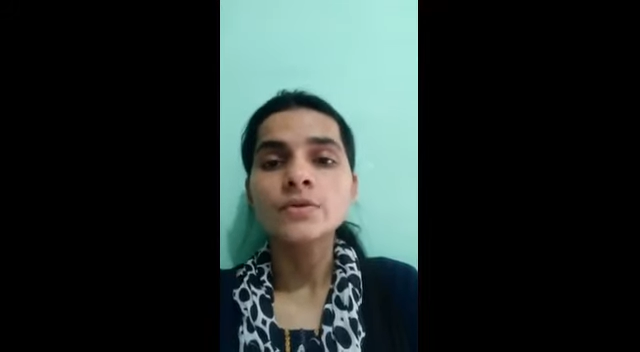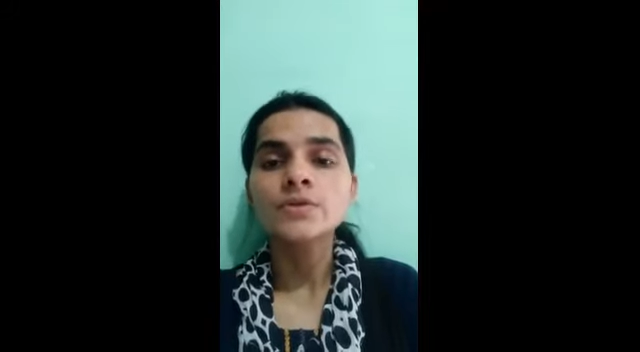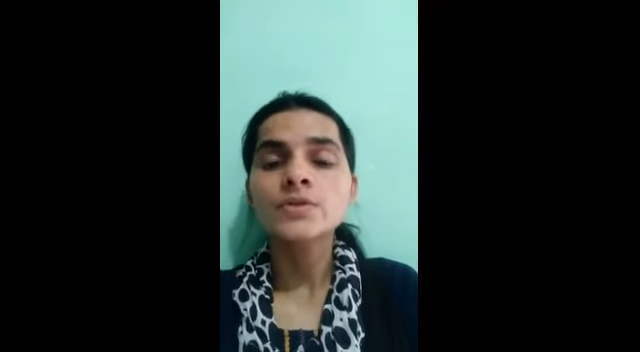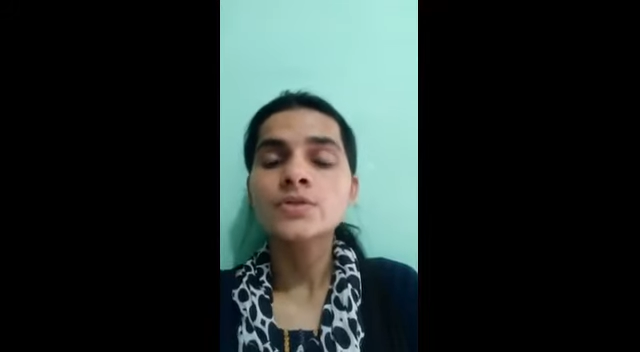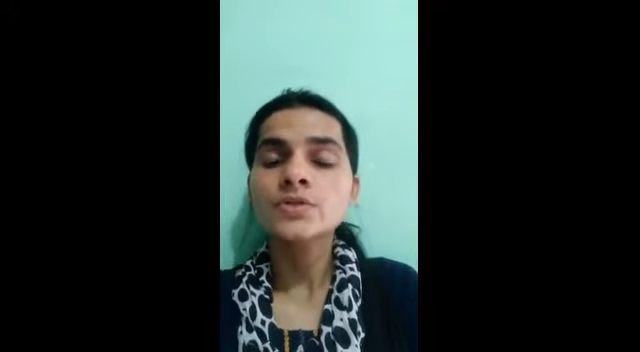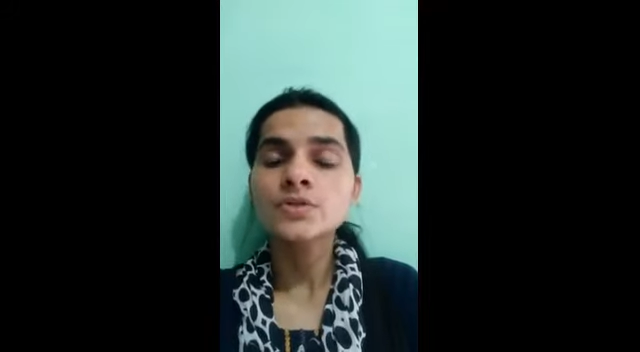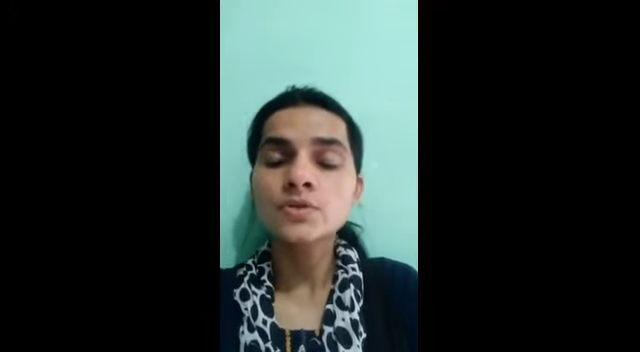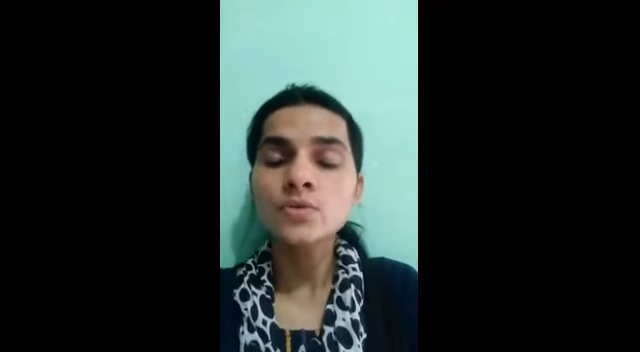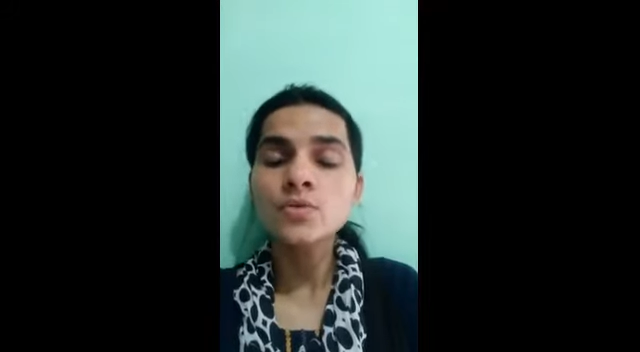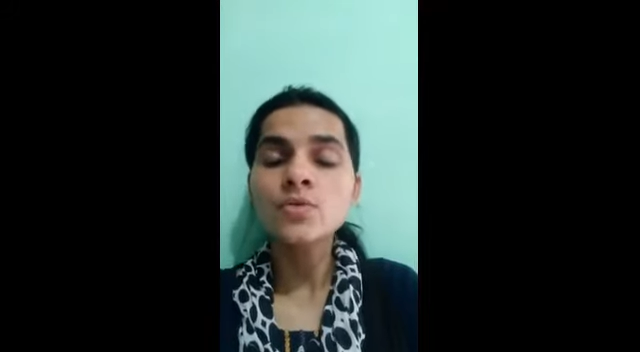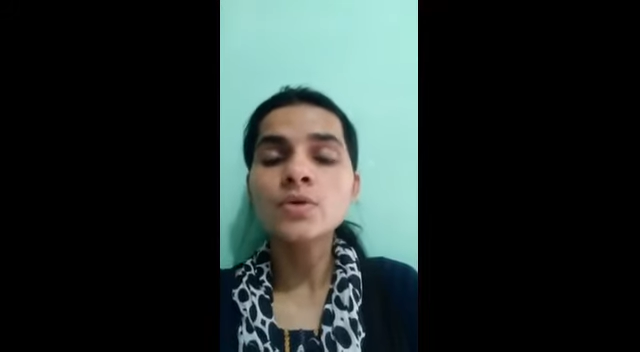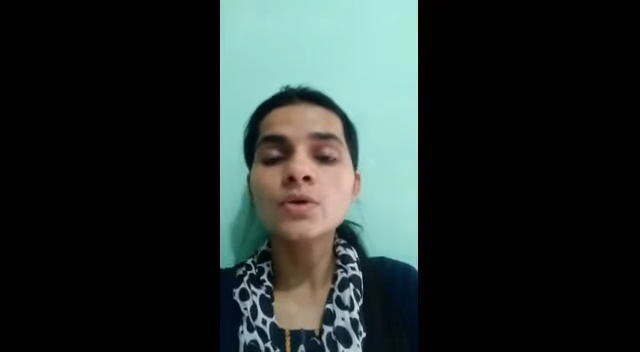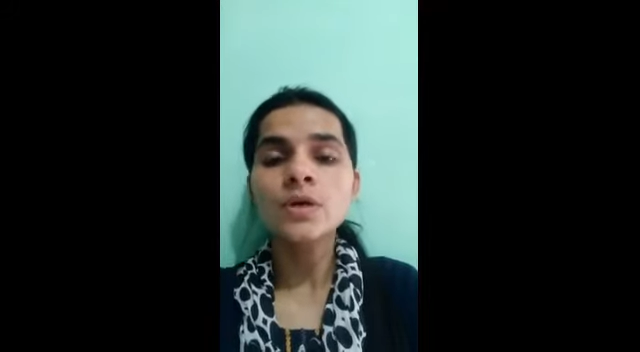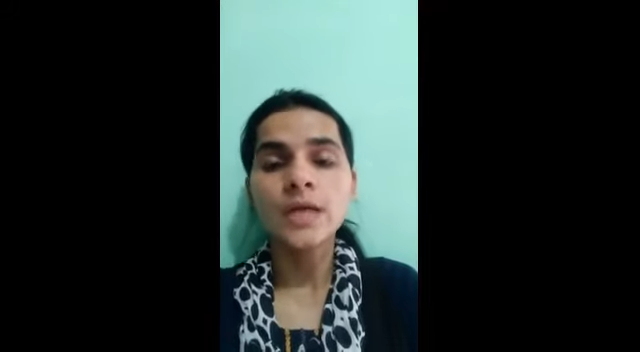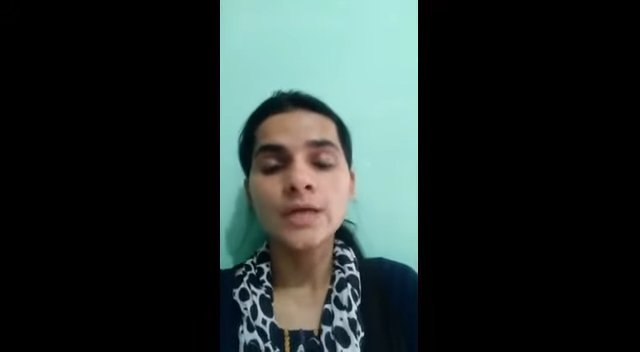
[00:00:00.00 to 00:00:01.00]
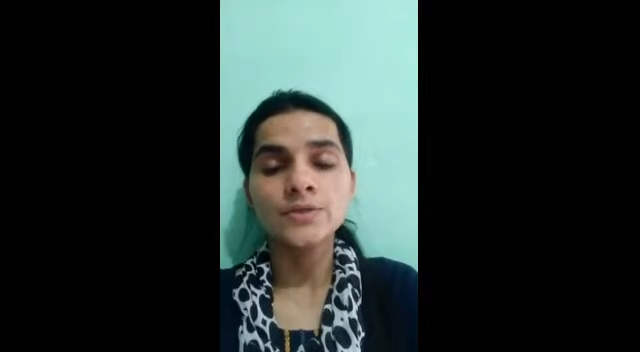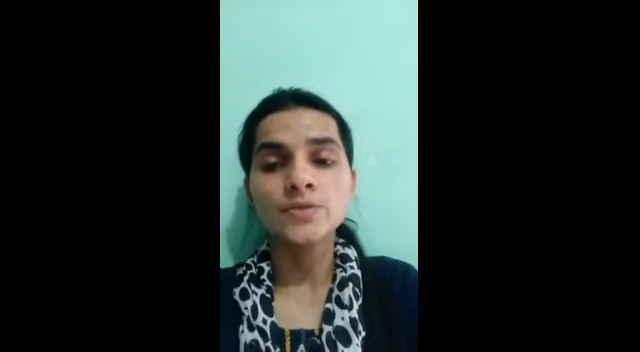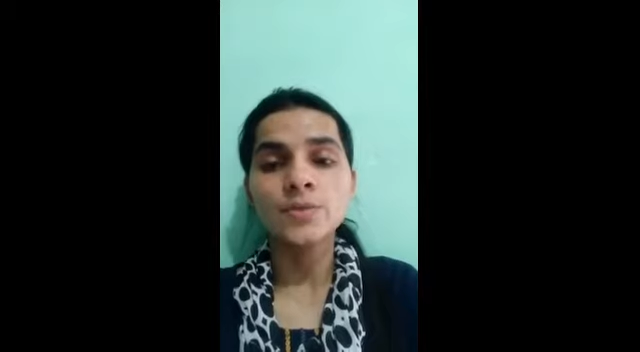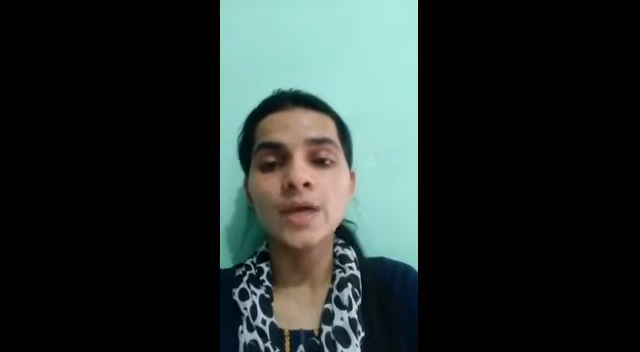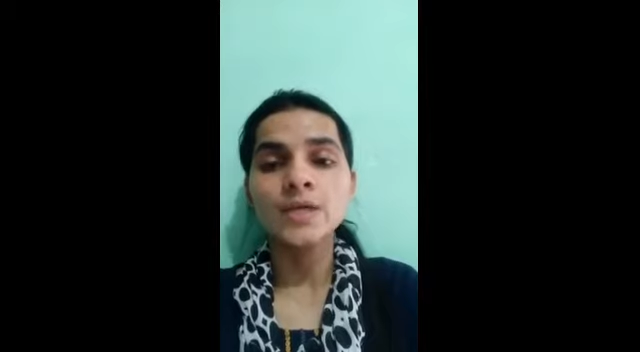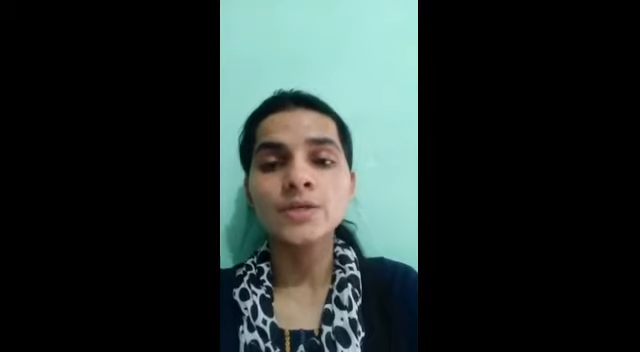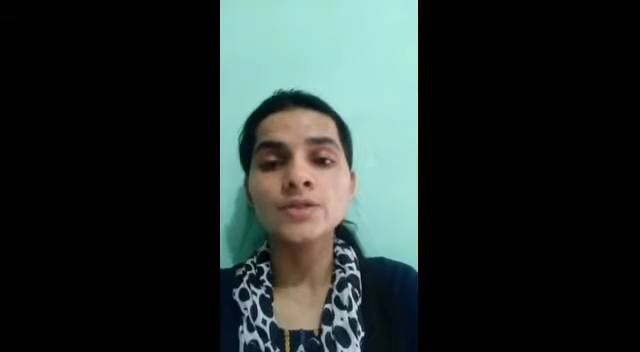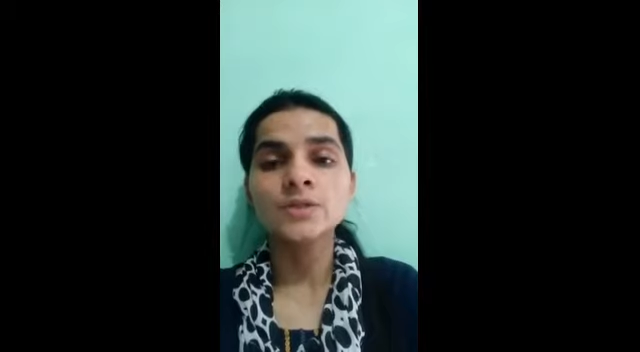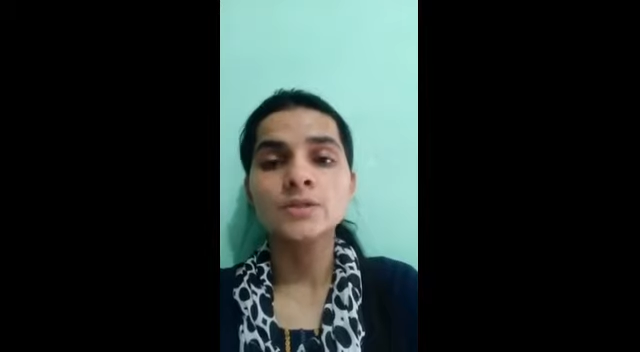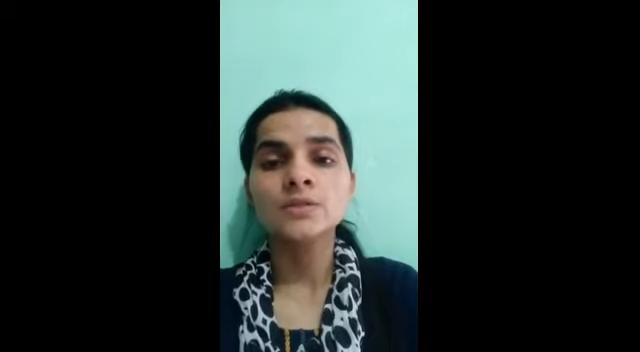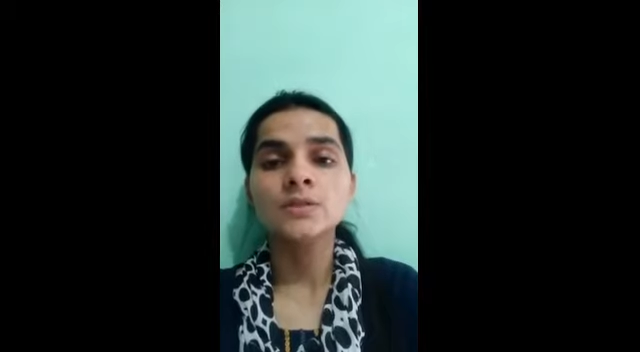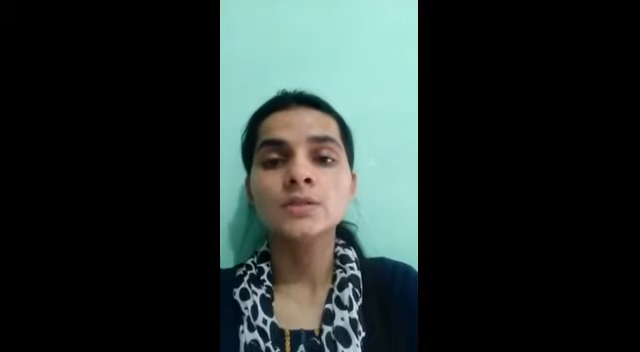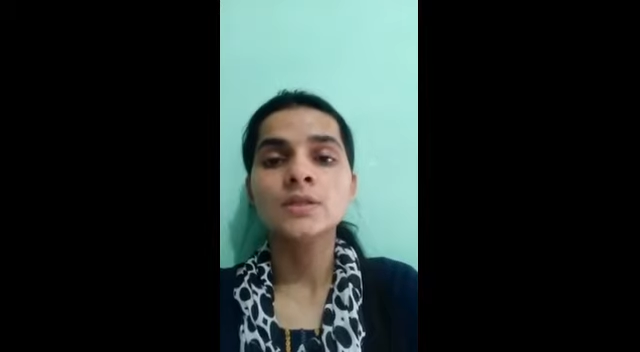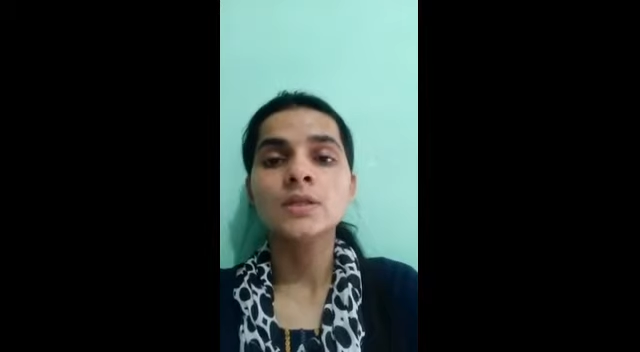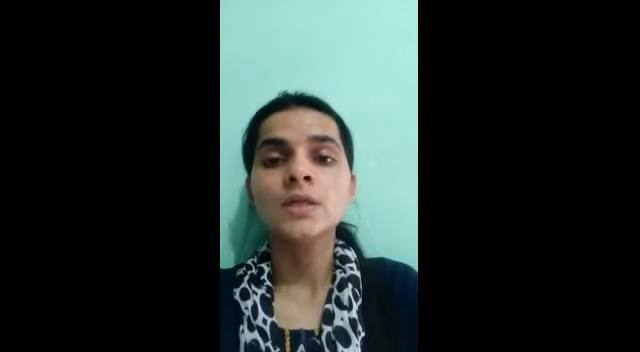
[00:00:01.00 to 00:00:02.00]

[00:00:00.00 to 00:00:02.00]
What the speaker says: school education